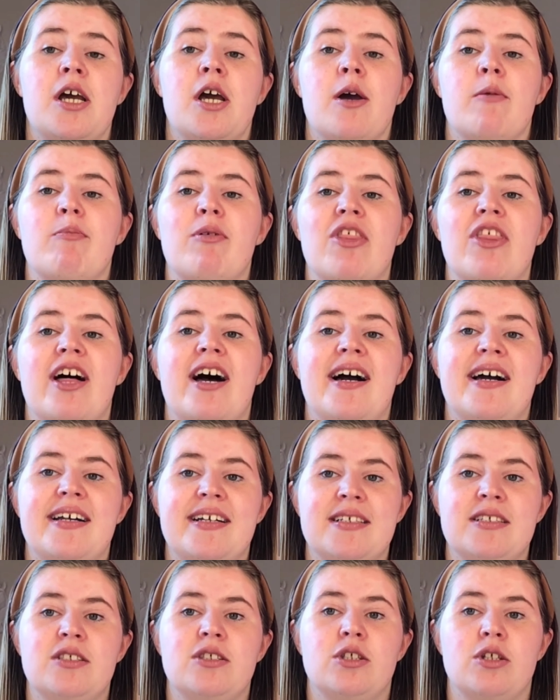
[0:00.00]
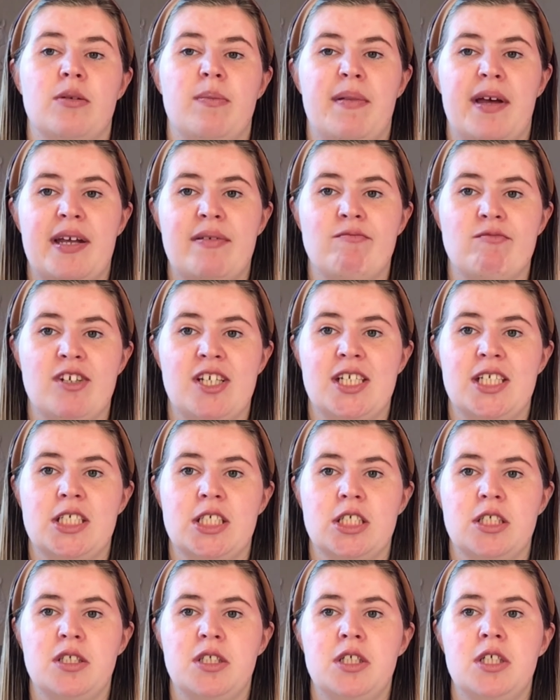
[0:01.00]
But that is the main
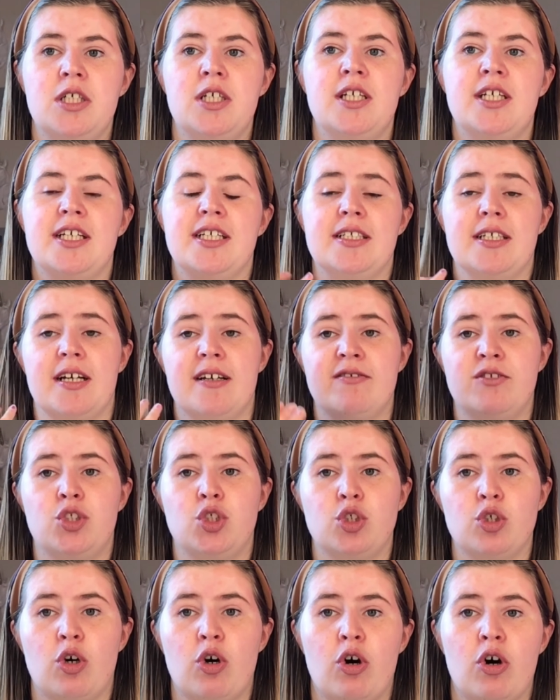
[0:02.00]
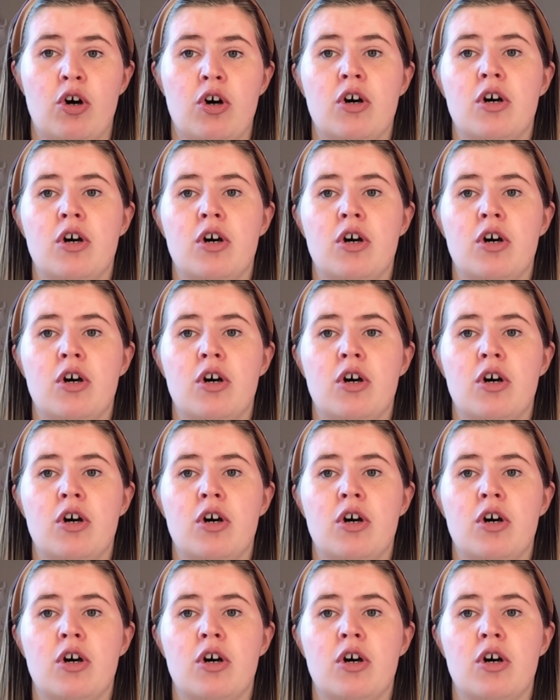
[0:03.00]
reason is I saw